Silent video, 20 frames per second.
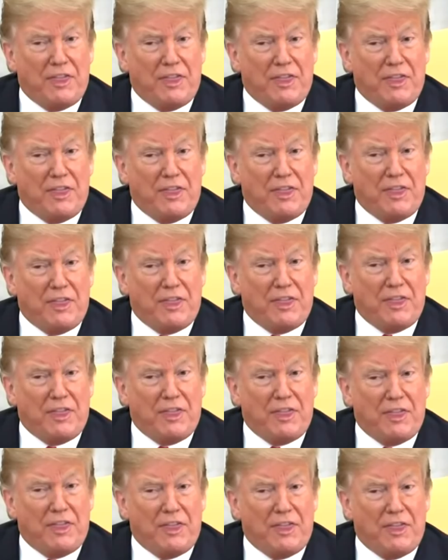
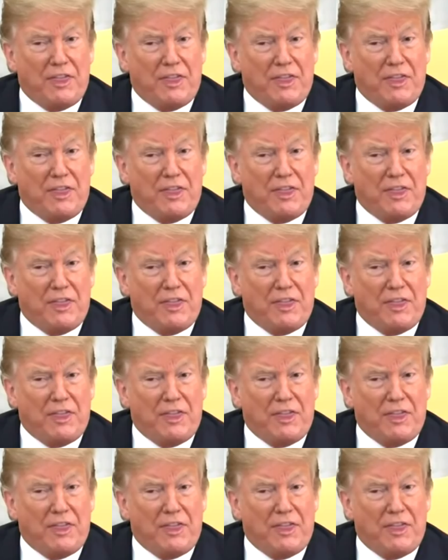
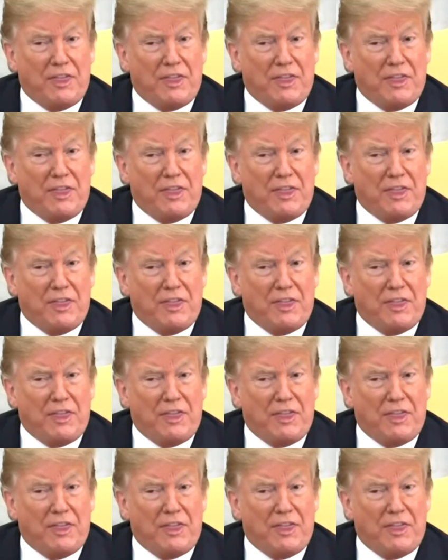
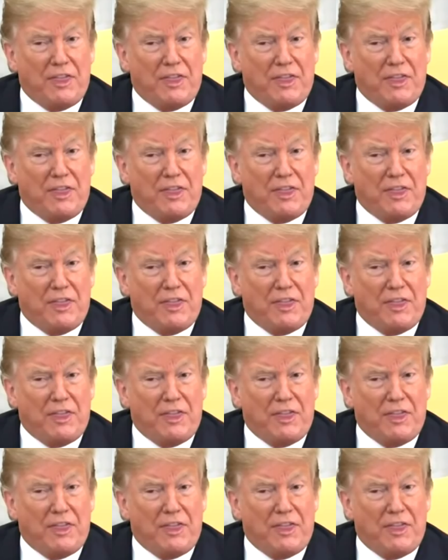
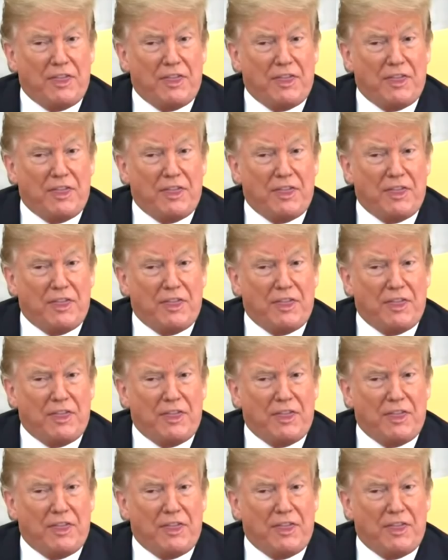
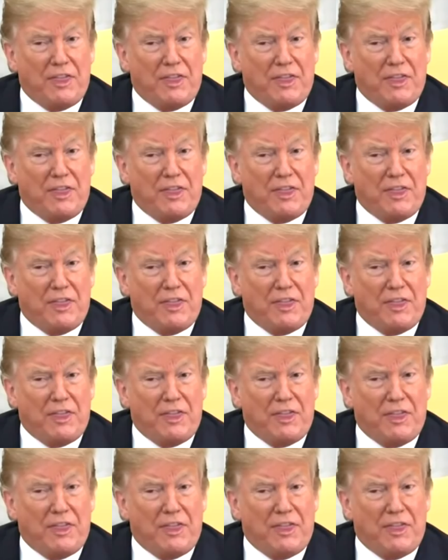
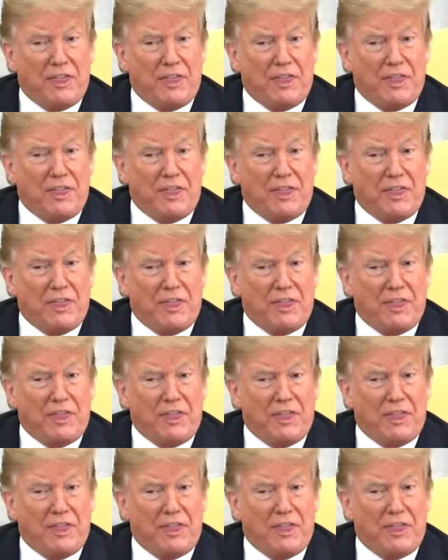No words are spoken by the person on screen.